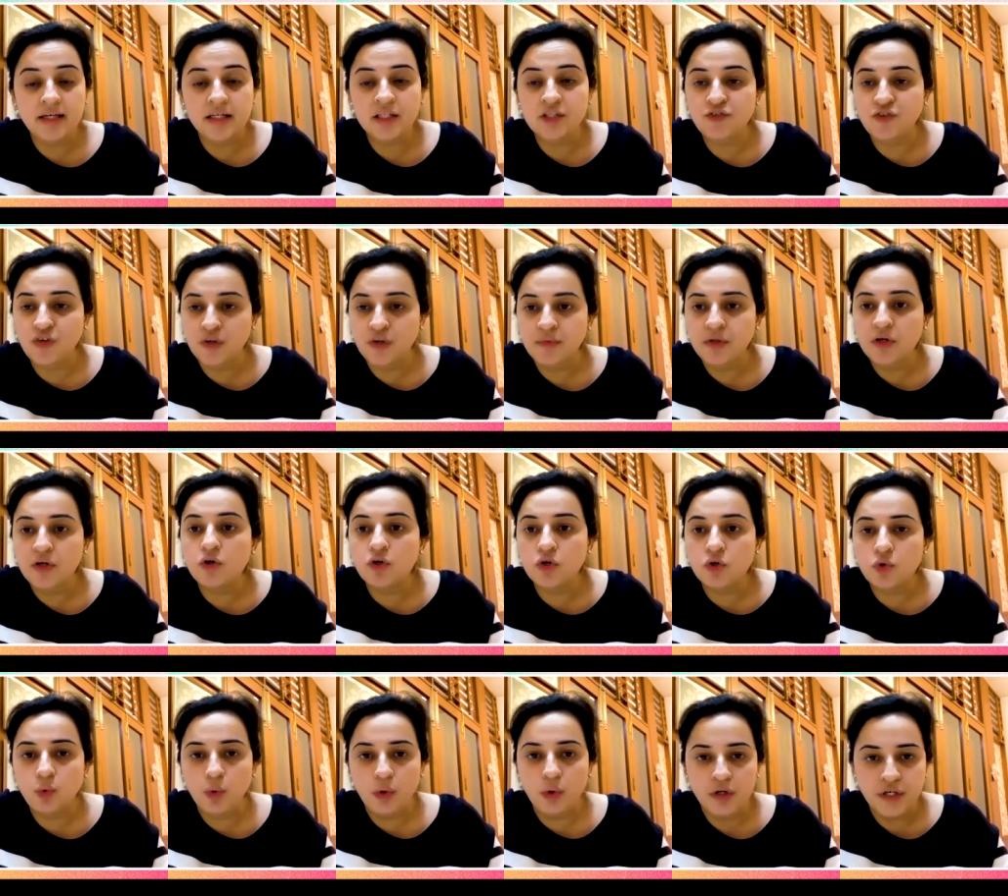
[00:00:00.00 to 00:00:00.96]
extremely
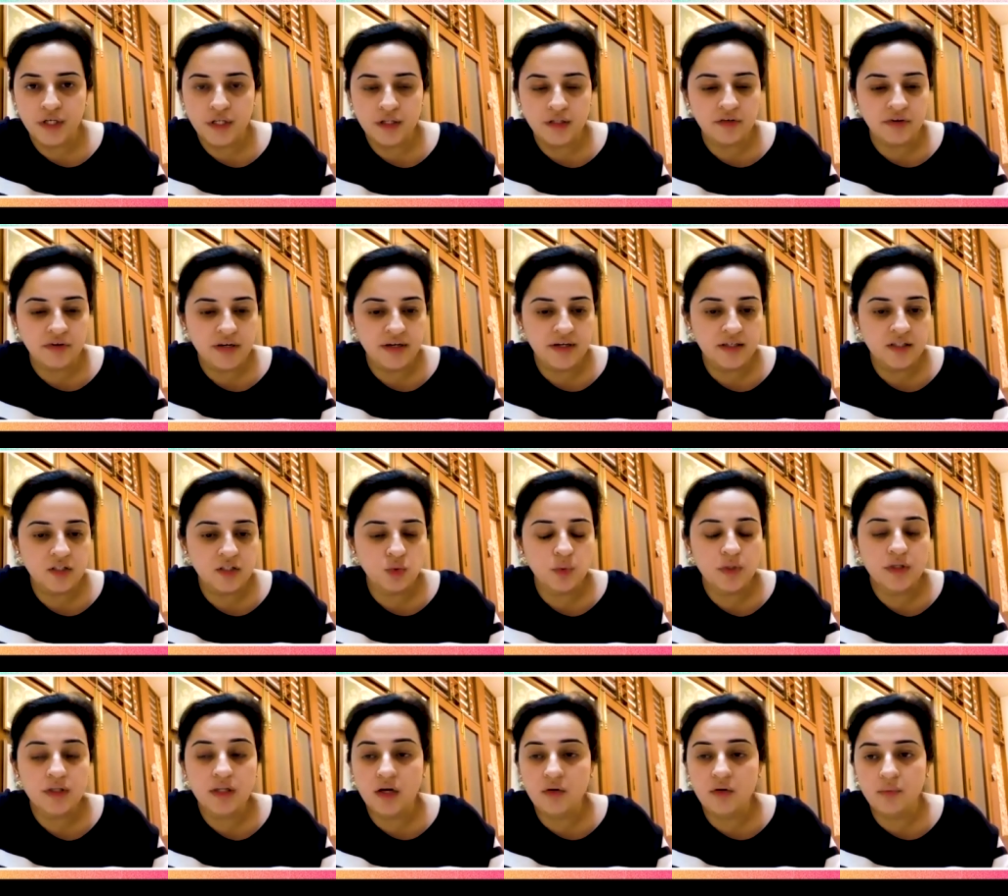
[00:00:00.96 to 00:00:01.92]
good quality ingredients
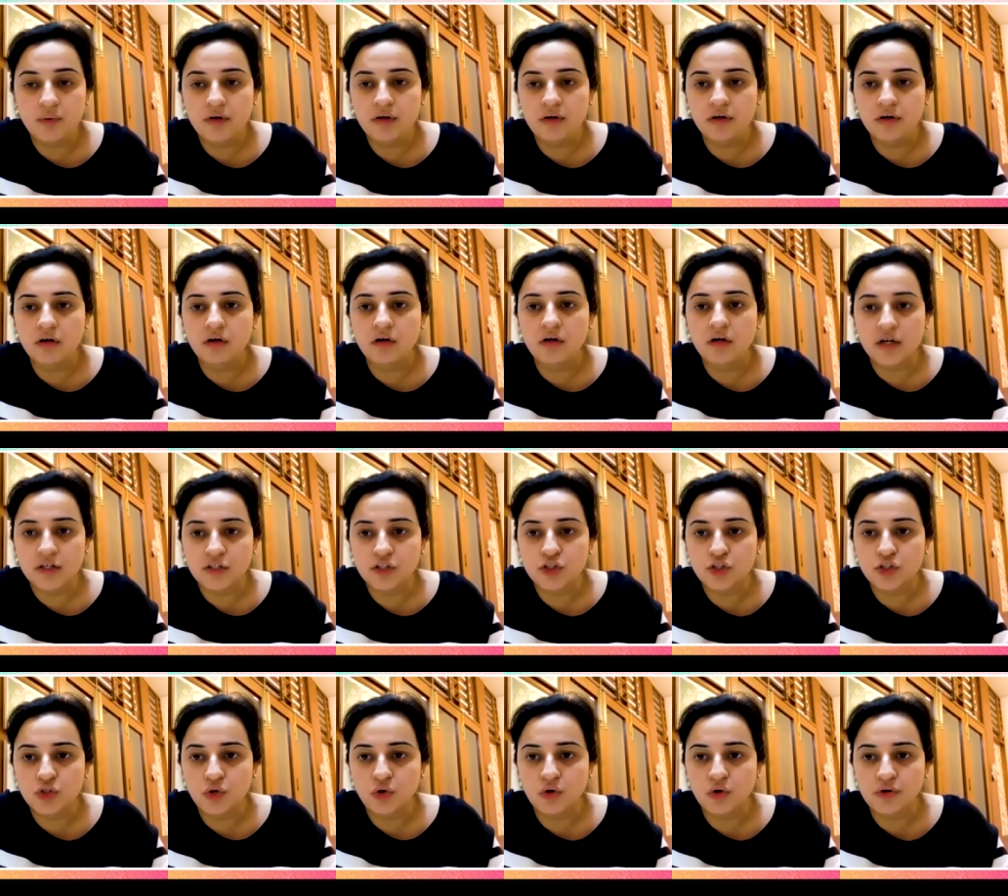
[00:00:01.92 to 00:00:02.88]
we never uh, cut
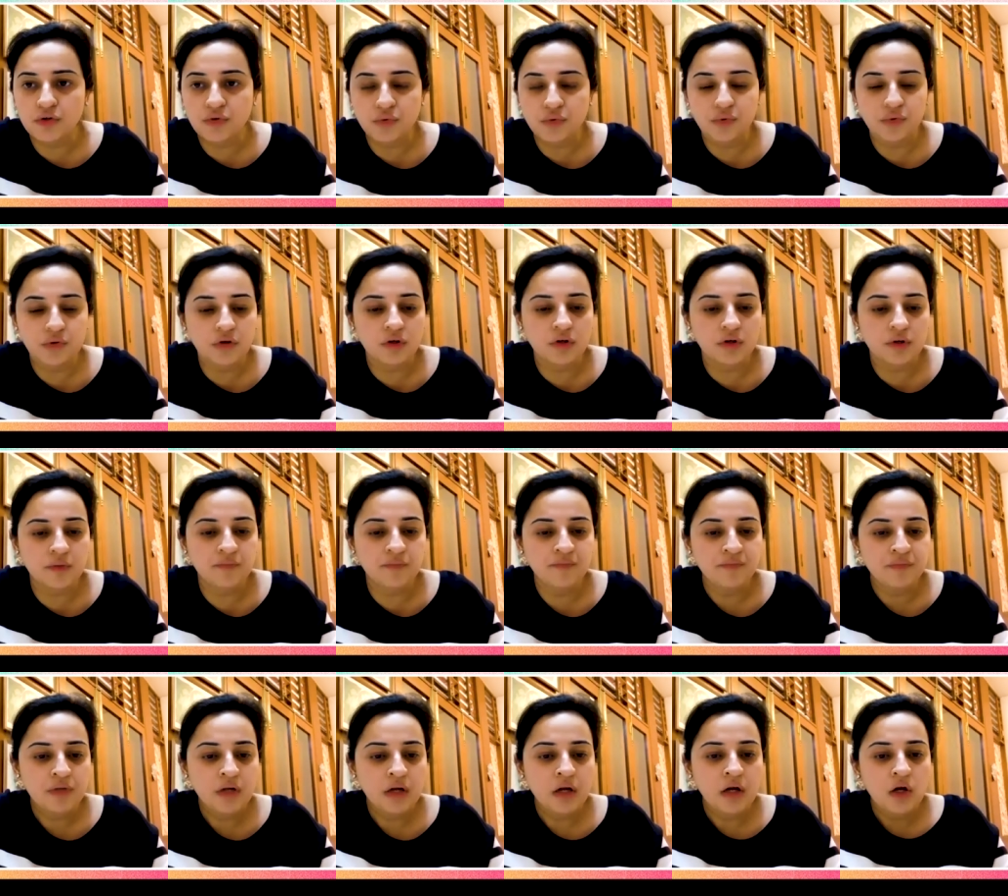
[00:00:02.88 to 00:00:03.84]
short um,
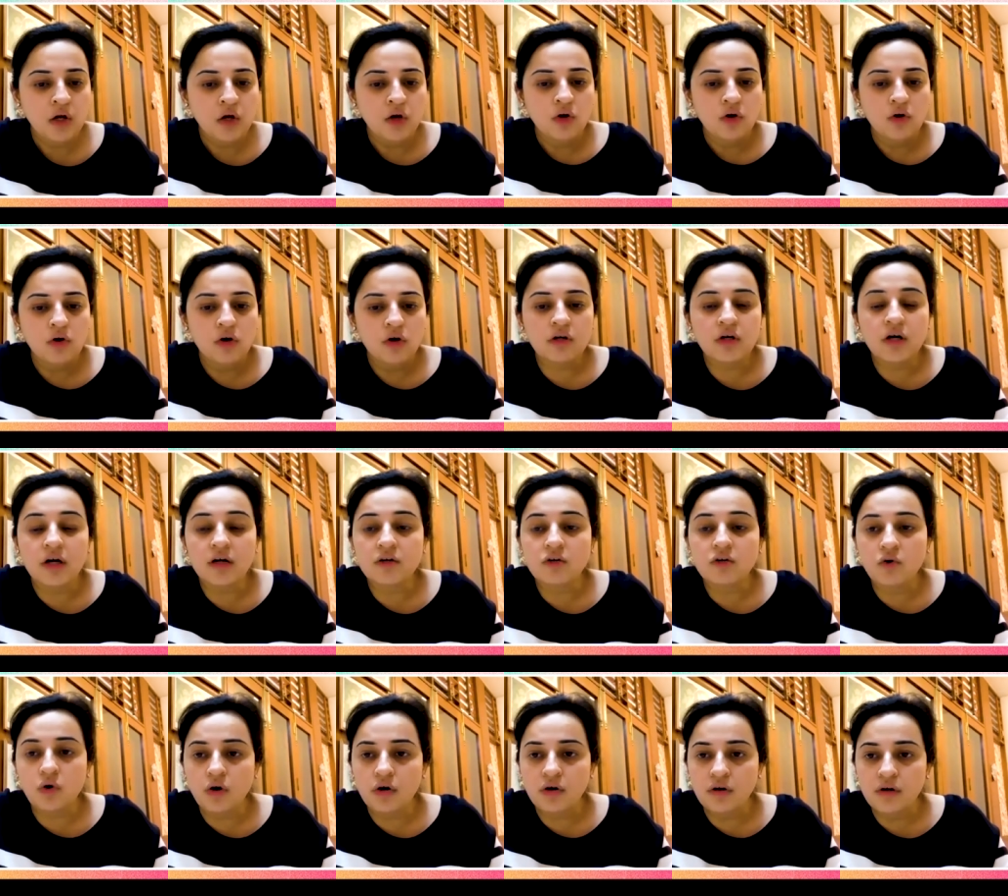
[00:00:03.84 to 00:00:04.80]
or cut
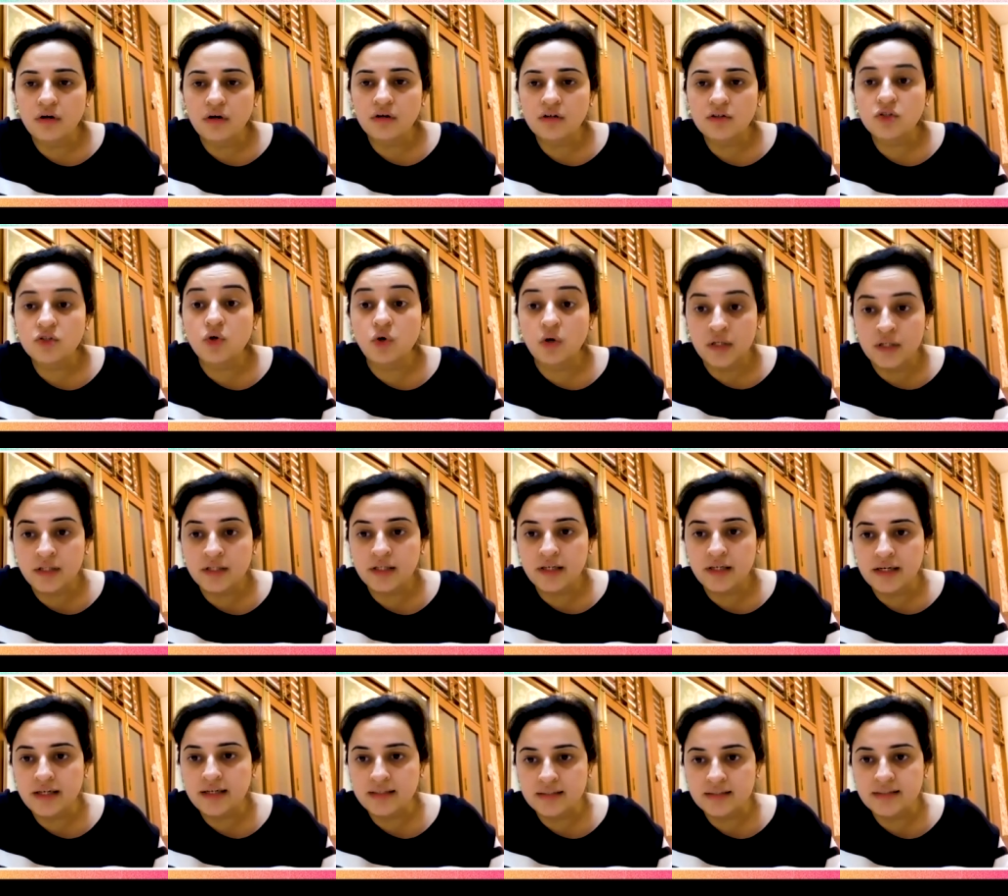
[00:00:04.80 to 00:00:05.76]
corners on
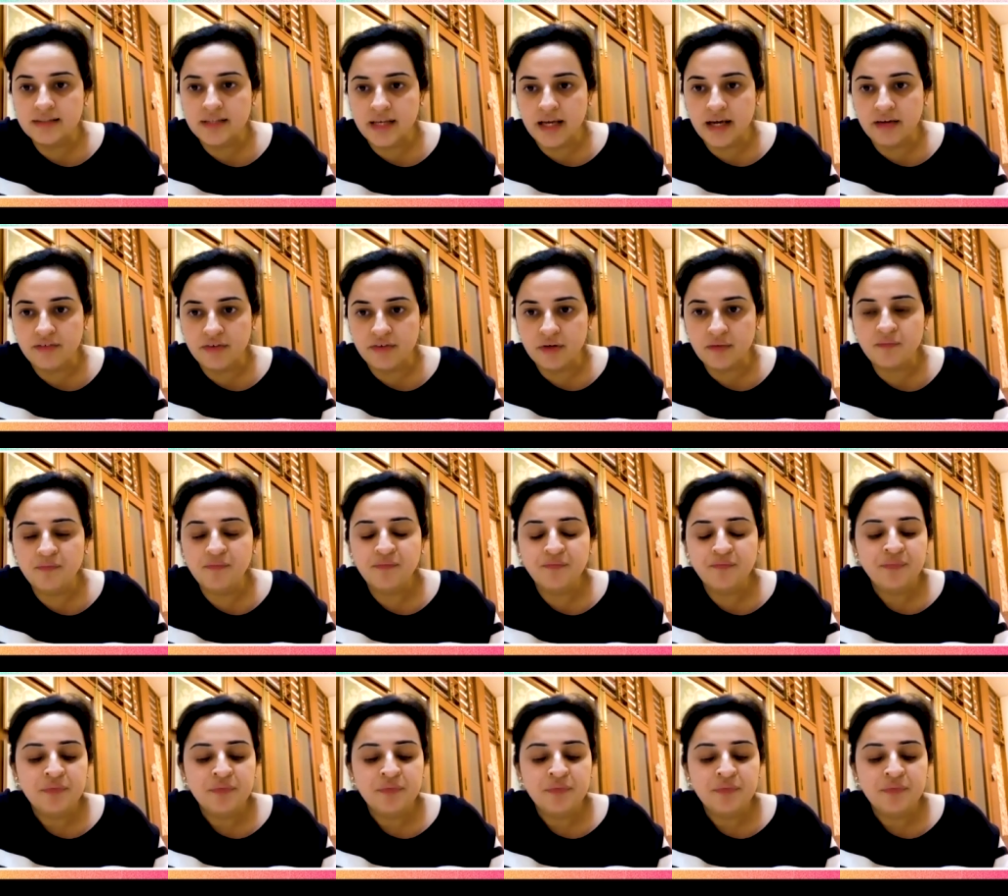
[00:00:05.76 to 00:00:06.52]
ingredients ever.